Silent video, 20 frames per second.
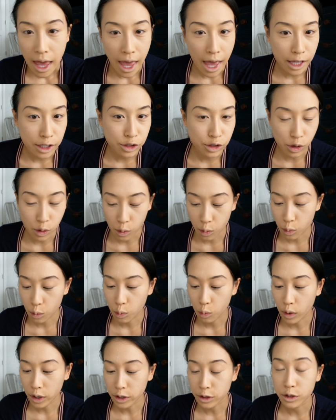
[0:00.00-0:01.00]
And so
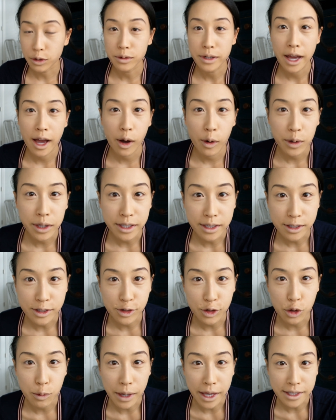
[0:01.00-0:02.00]
what you do now
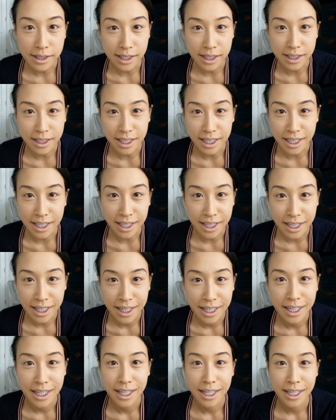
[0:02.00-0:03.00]
is you basically
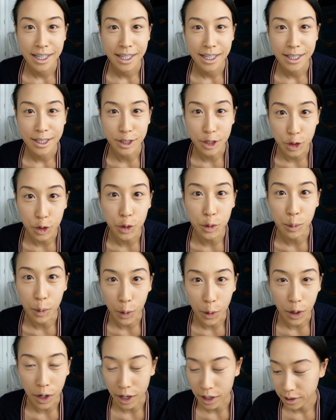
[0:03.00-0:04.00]
do
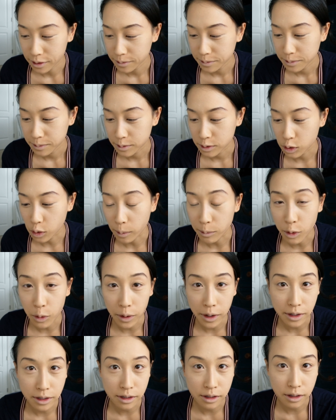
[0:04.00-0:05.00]
more. So I'm
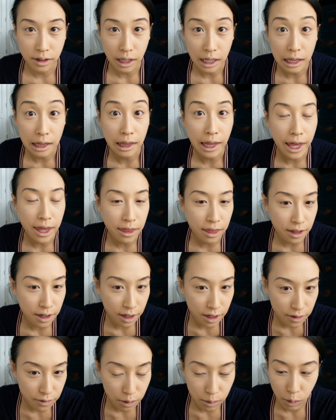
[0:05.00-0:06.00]
going to lengthen
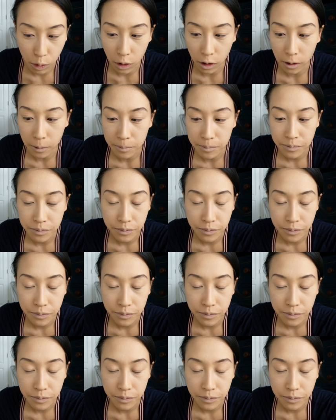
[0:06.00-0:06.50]
it even more.